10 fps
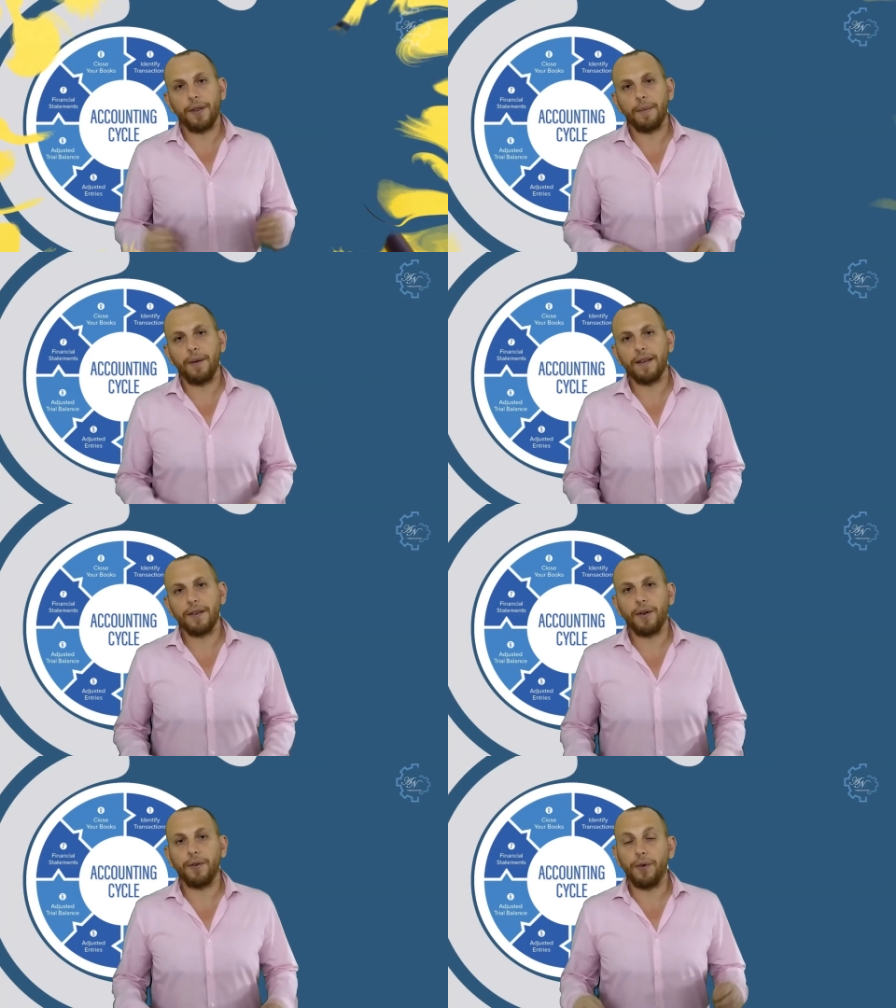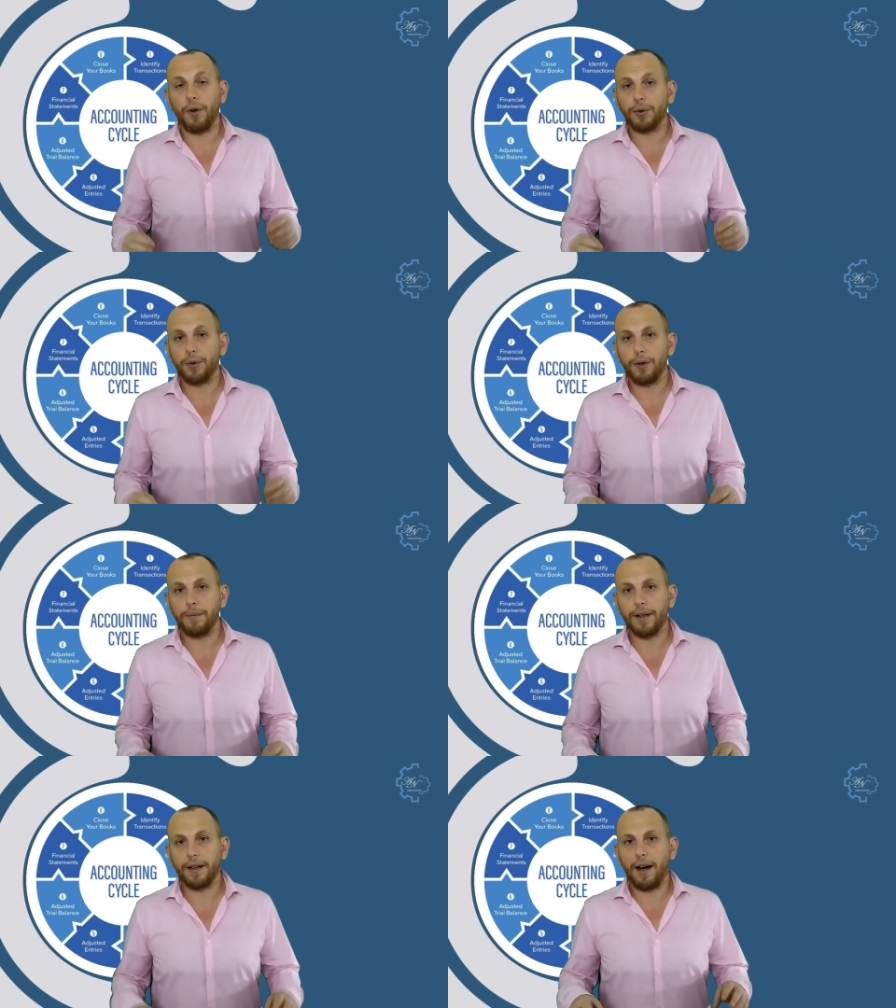the month of
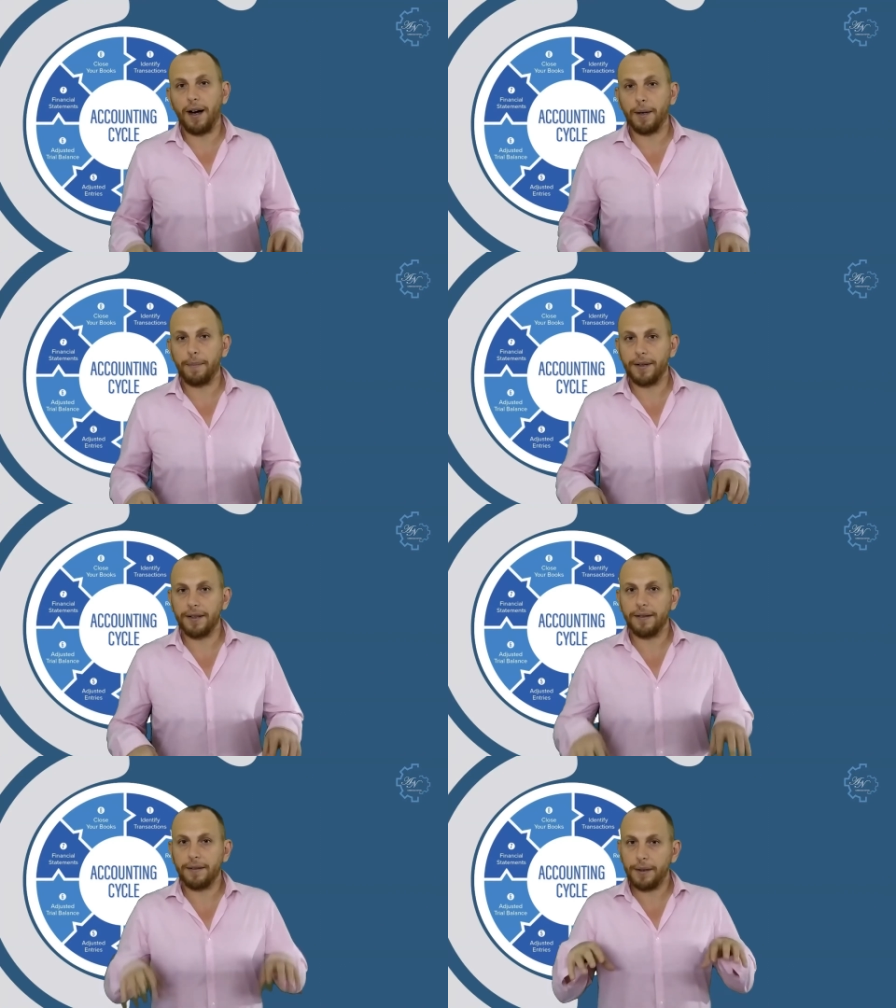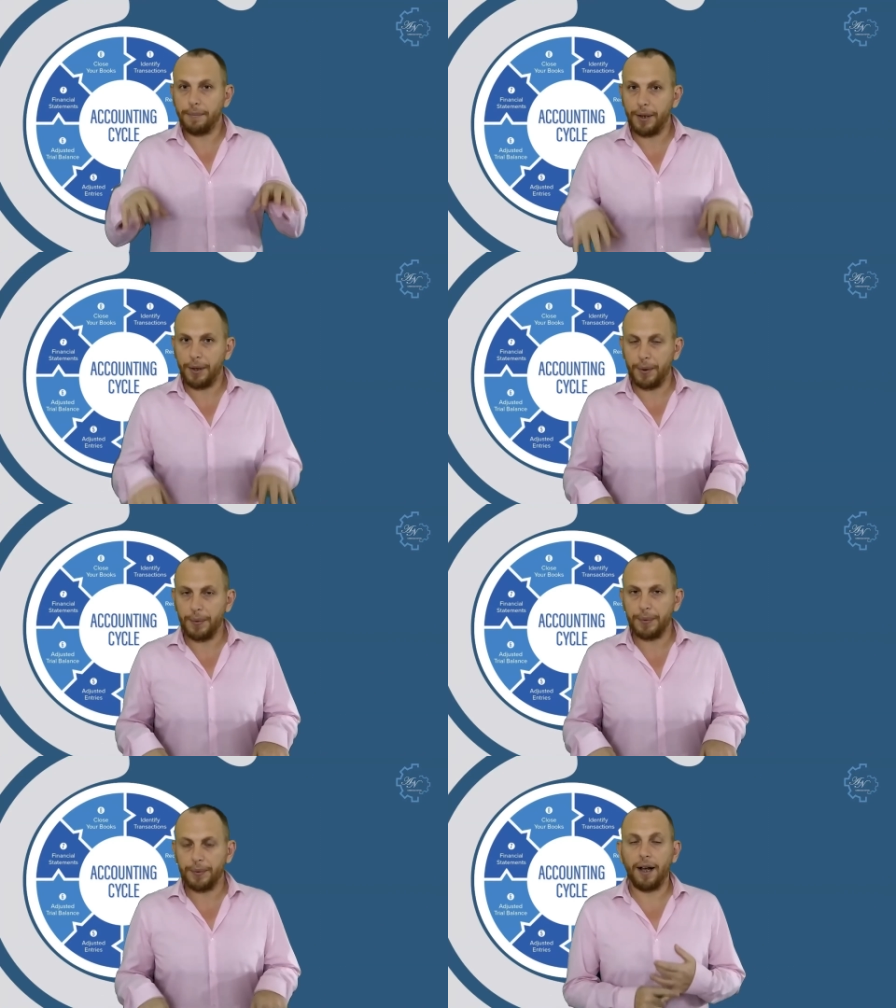October are presented
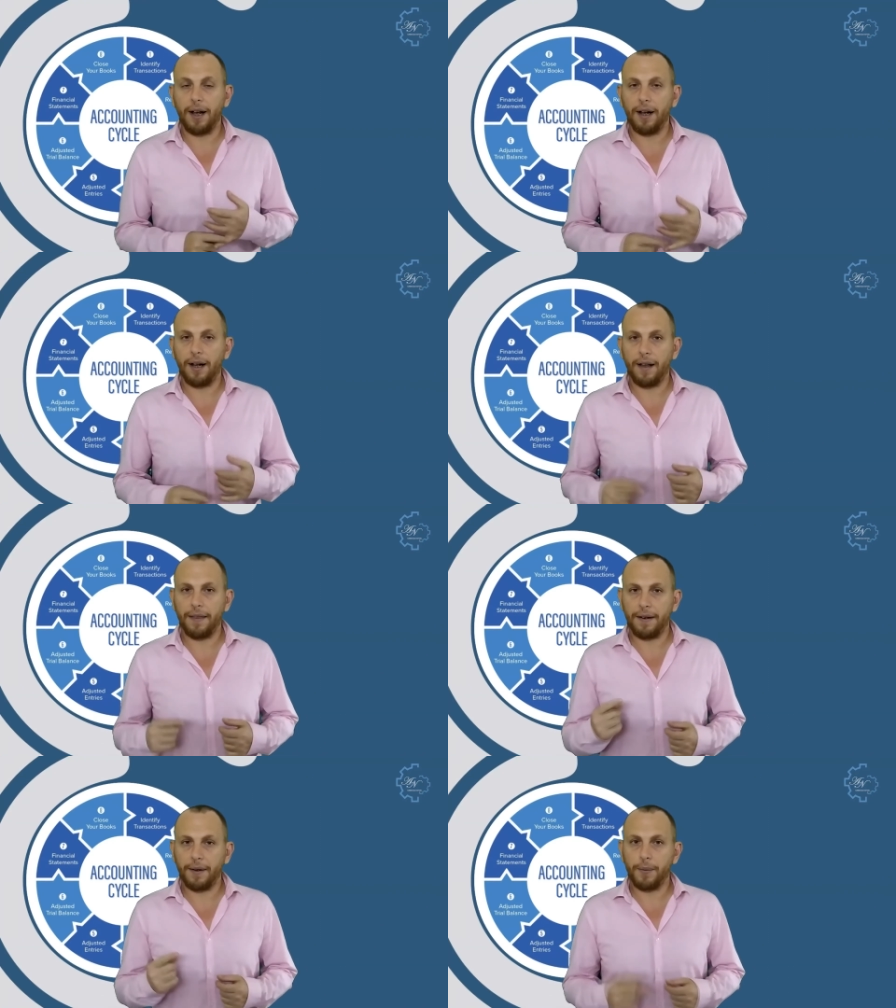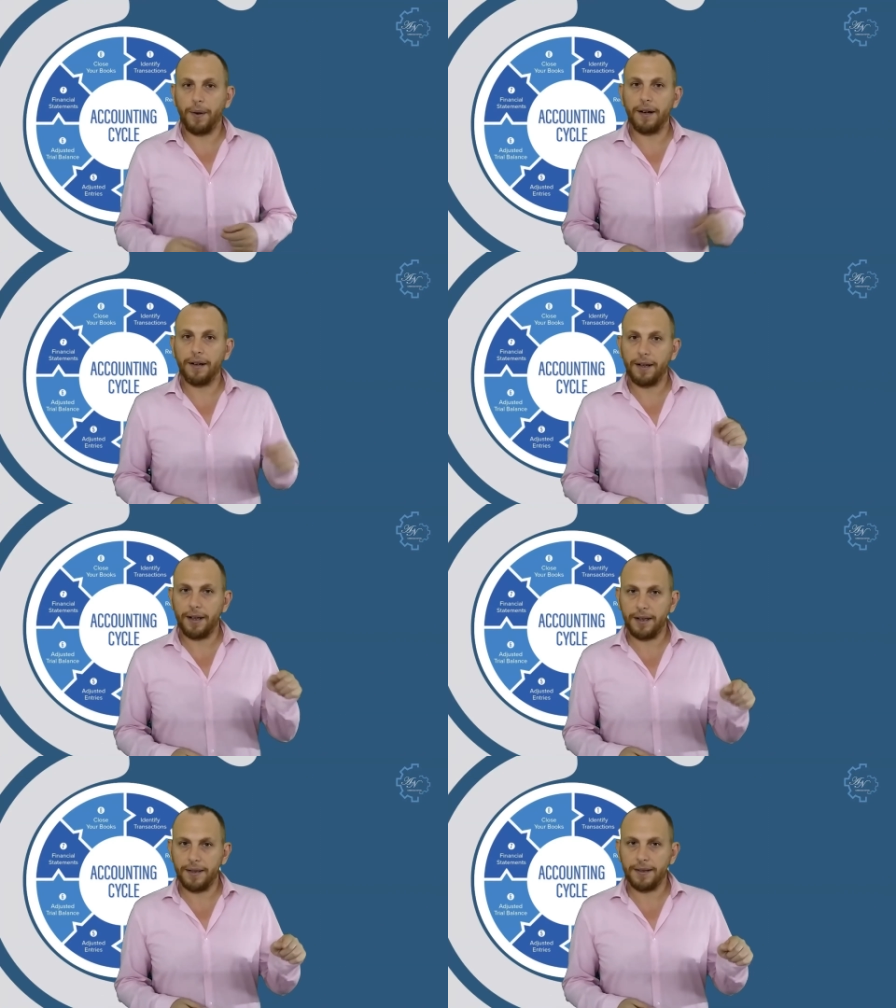below and the require
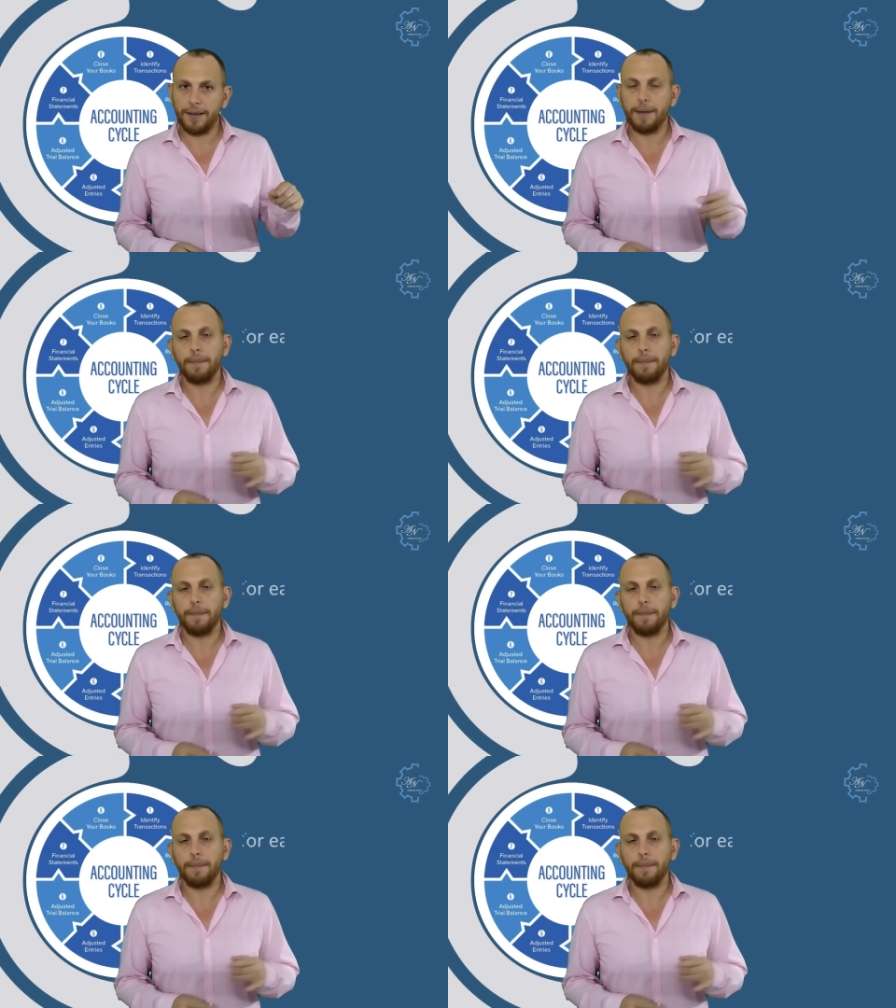is